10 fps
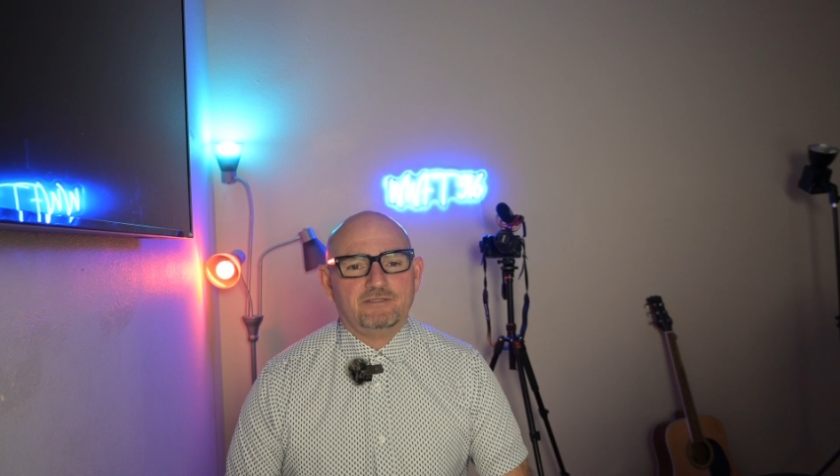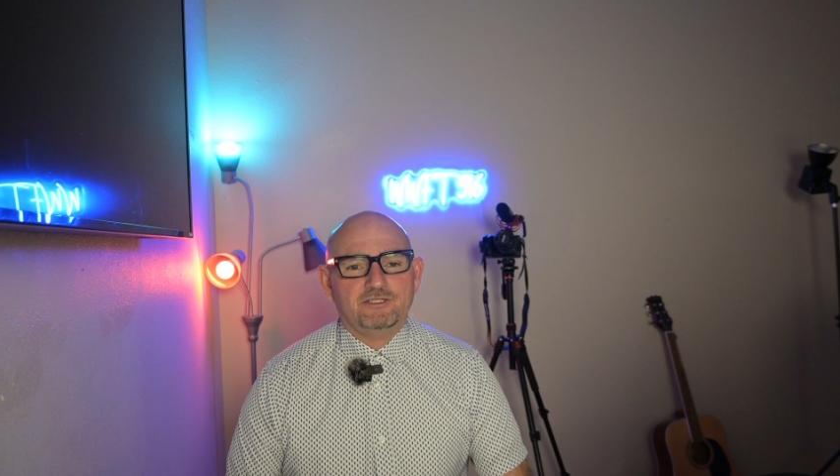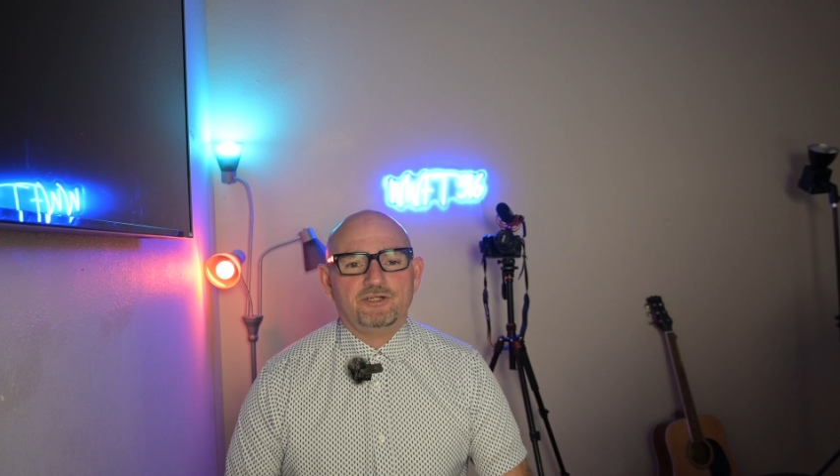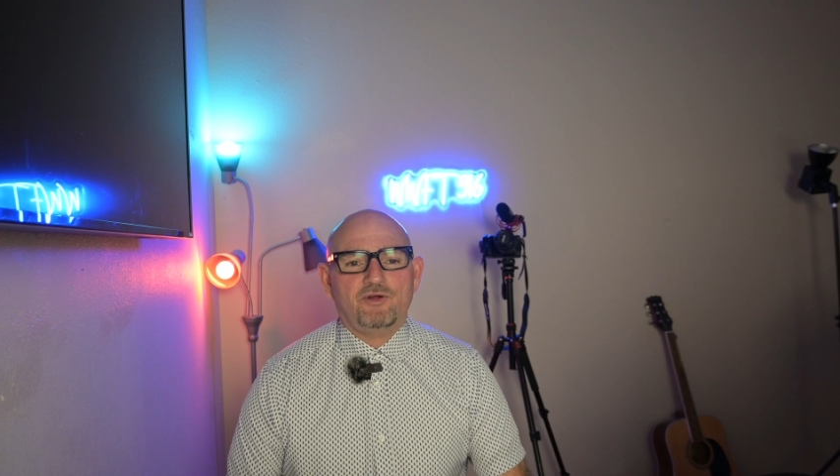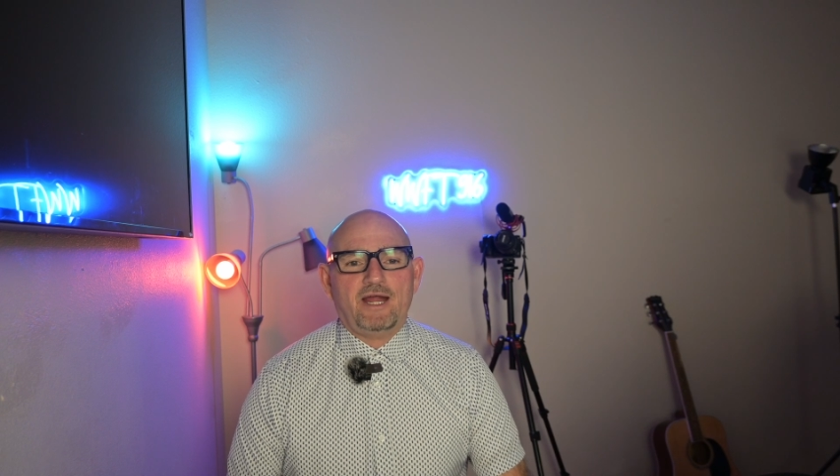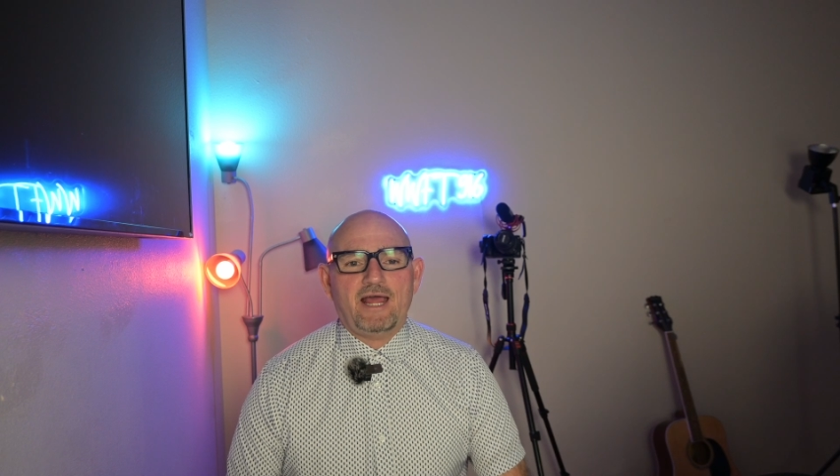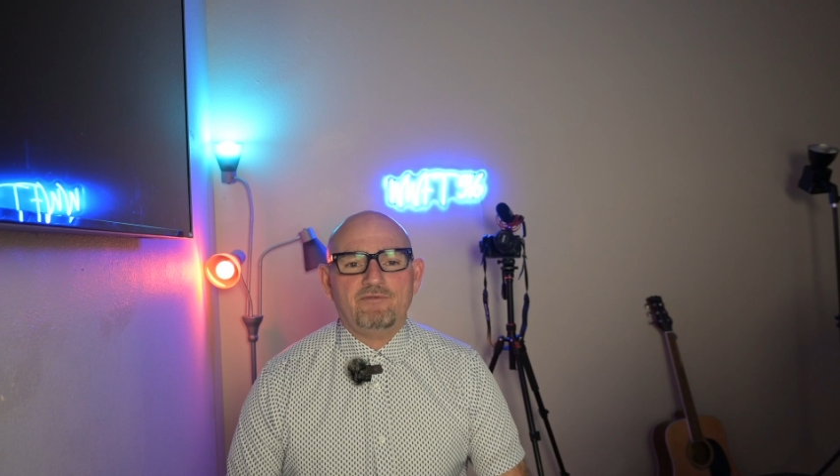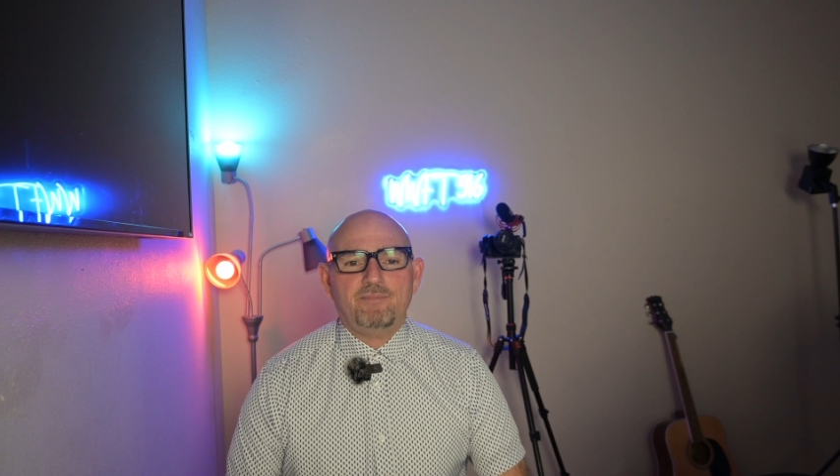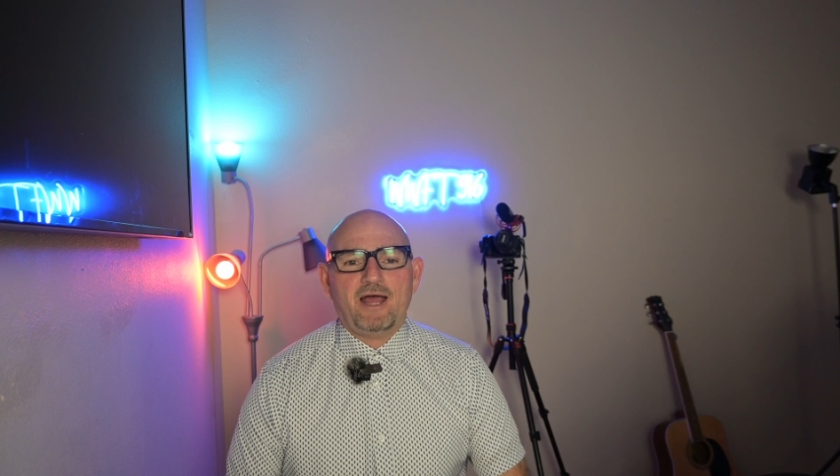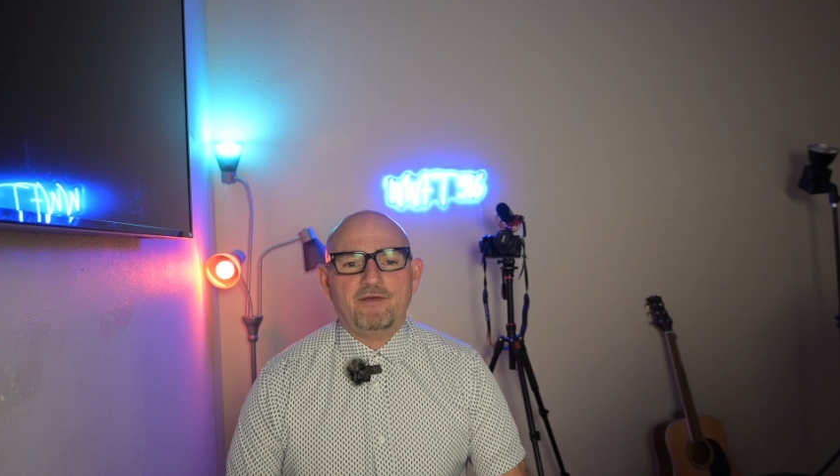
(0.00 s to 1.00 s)
does Ukraine have
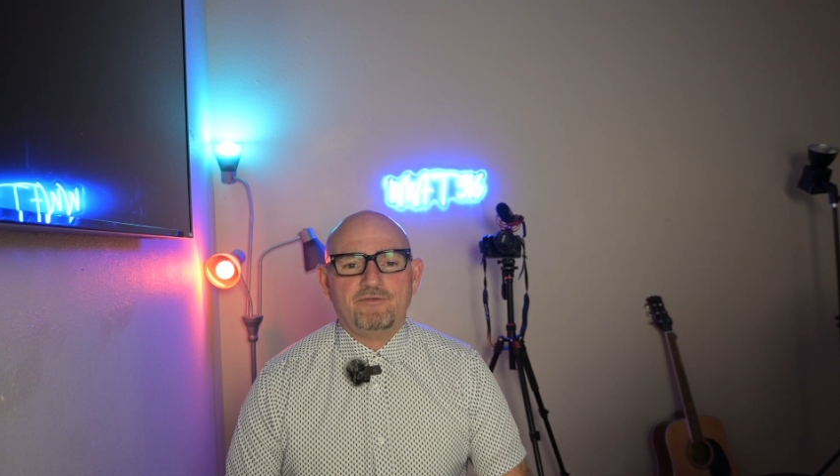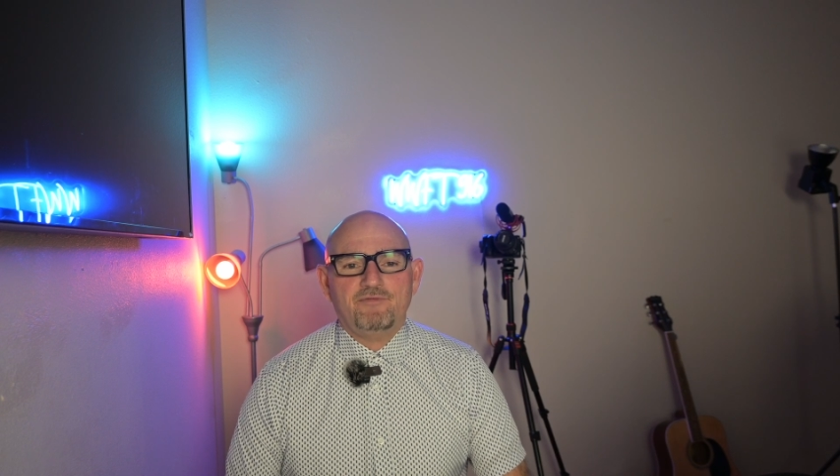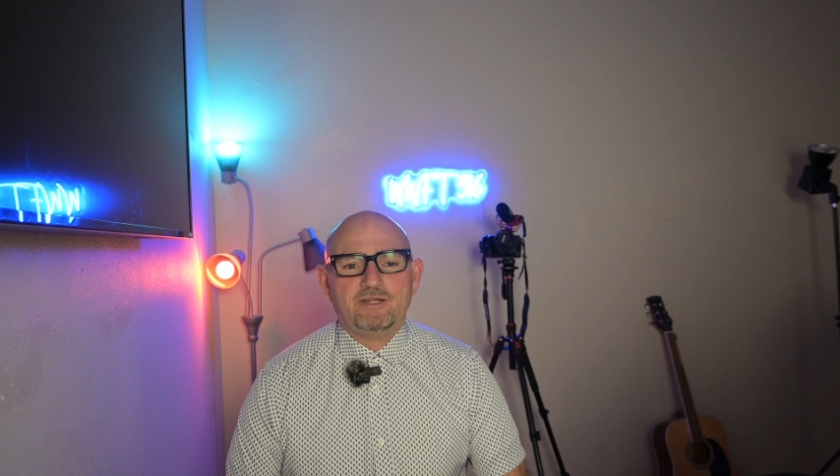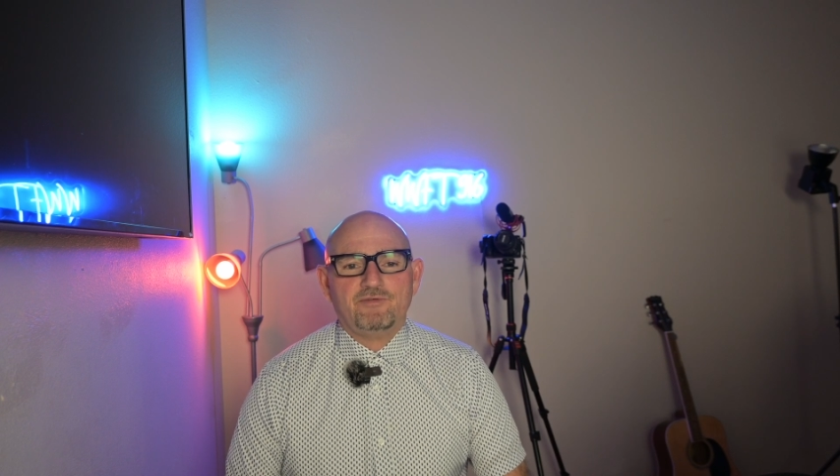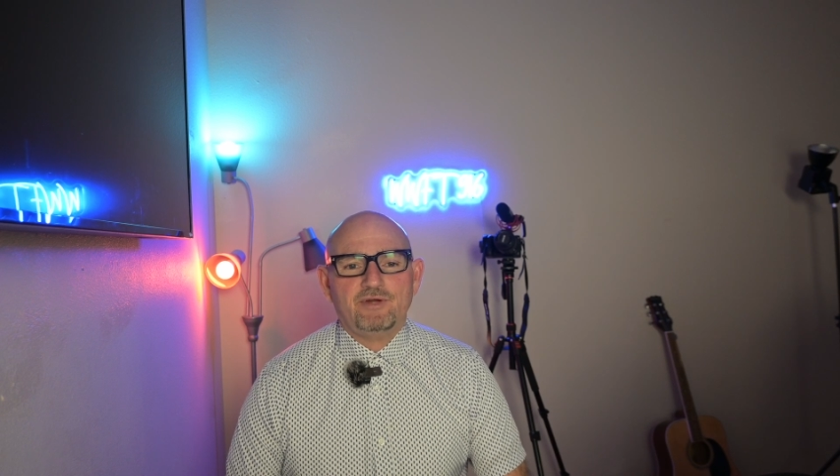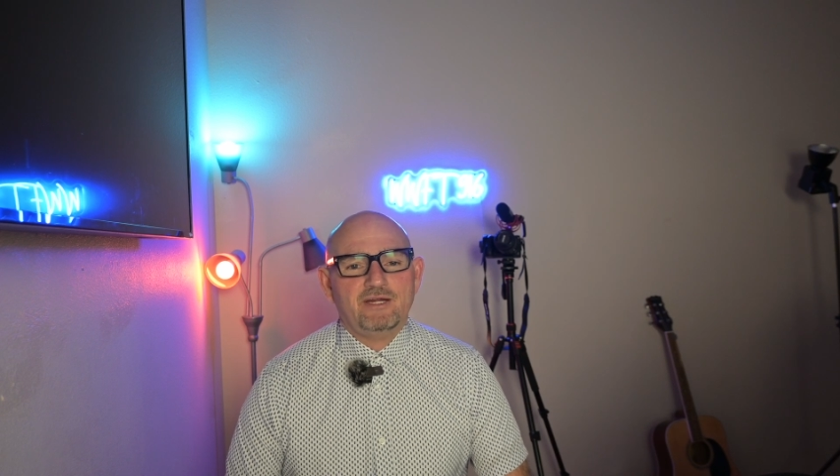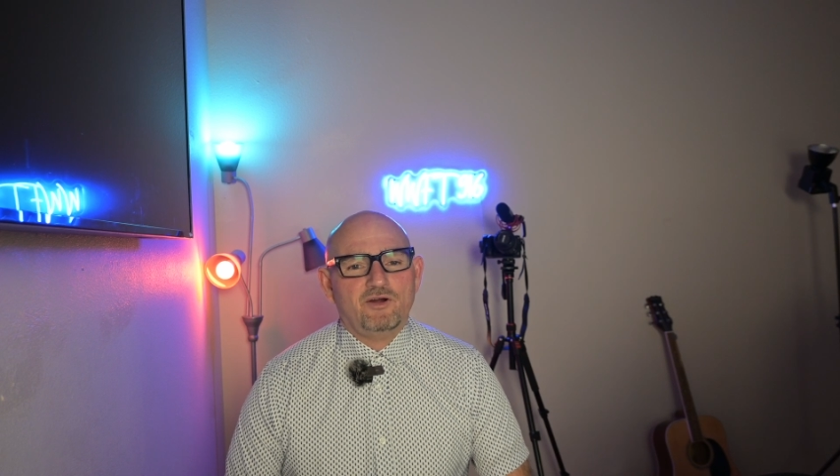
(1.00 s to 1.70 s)
a path to victory,